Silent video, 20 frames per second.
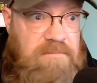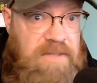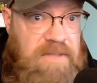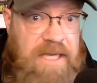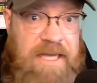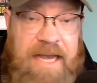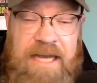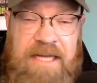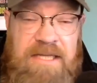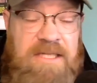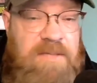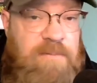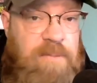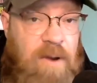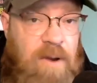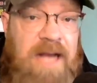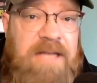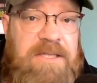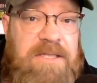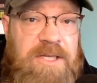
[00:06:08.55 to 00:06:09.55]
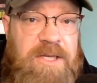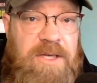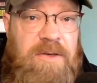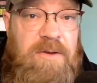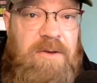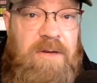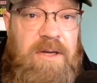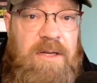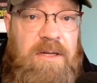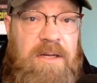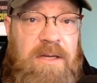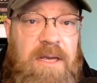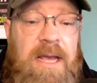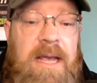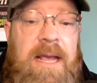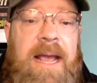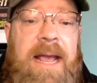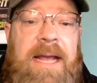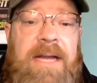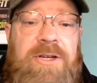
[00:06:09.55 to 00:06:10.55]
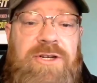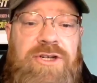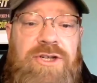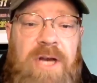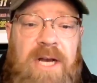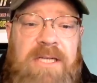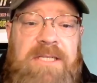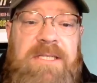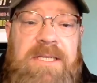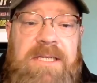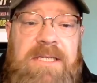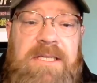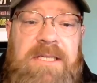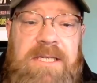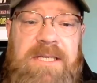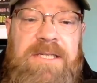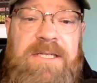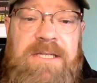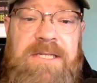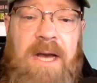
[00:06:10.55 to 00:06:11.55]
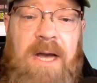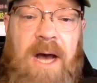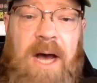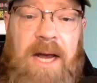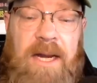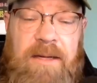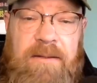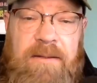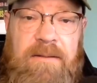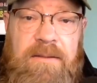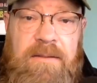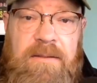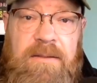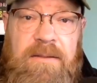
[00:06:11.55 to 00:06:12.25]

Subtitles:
the case is prosecuted, and justice is done.